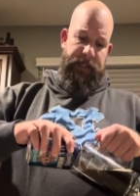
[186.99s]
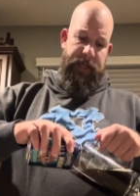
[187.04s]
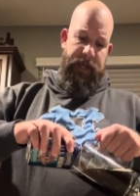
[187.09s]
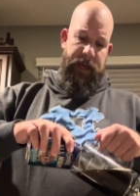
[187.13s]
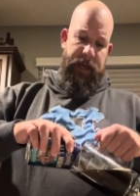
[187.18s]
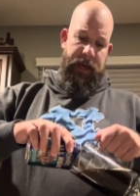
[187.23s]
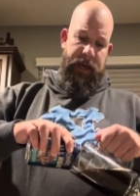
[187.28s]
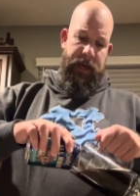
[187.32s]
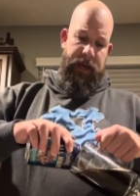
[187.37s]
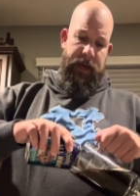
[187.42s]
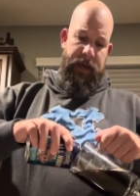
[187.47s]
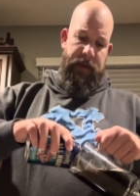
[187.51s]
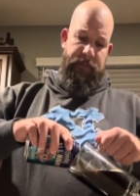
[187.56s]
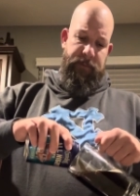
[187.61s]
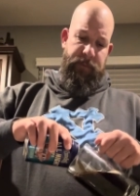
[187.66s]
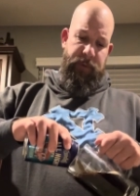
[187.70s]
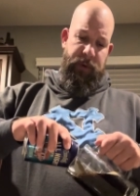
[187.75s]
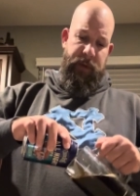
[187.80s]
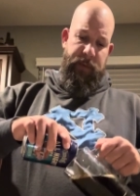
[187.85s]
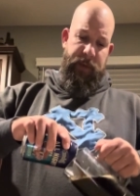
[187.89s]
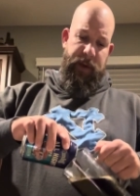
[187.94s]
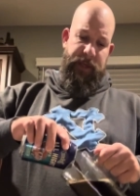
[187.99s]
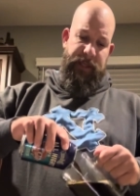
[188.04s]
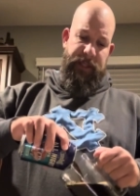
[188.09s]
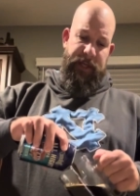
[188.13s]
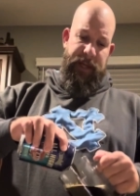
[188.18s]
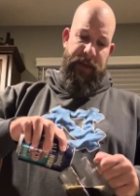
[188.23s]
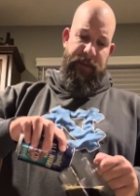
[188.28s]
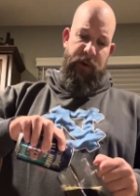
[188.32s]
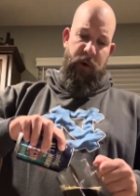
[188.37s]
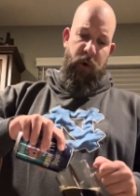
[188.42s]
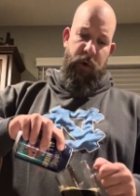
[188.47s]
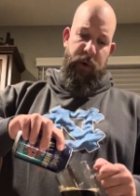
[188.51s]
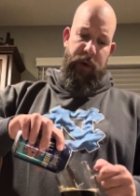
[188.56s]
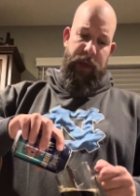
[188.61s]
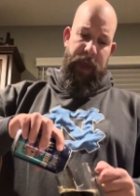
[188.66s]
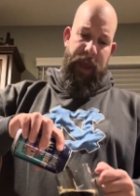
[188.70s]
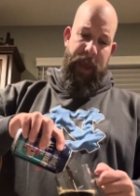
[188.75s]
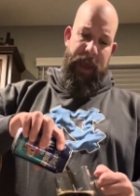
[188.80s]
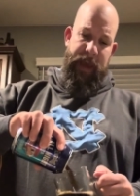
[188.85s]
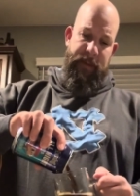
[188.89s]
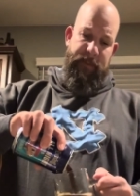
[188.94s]
Uh, pretty much led the whole
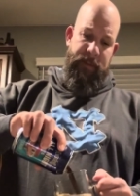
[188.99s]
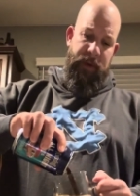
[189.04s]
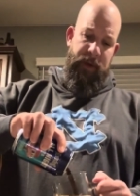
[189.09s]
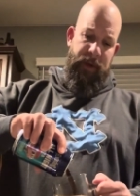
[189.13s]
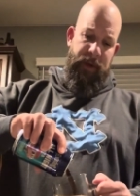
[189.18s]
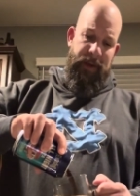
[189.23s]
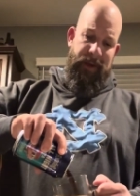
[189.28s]
game.